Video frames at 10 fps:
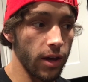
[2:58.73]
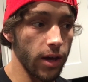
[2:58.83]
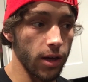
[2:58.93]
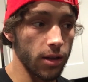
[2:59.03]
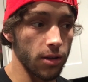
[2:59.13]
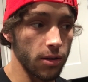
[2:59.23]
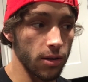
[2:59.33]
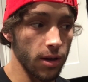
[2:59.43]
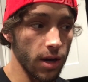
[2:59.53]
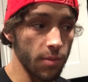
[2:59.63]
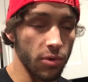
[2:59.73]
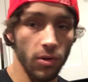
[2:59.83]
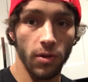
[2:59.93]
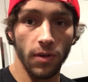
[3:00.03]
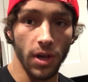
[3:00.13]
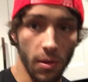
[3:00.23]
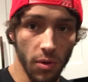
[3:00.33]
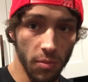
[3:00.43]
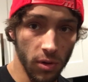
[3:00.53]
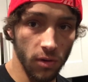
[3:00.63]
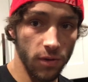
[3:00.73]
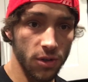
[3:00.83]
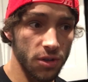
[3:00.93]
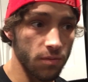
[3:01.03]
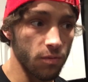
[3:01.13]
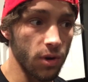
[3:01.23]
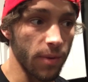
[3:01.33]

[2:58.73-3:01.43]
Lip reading: and a pullover, cable pullovers. One of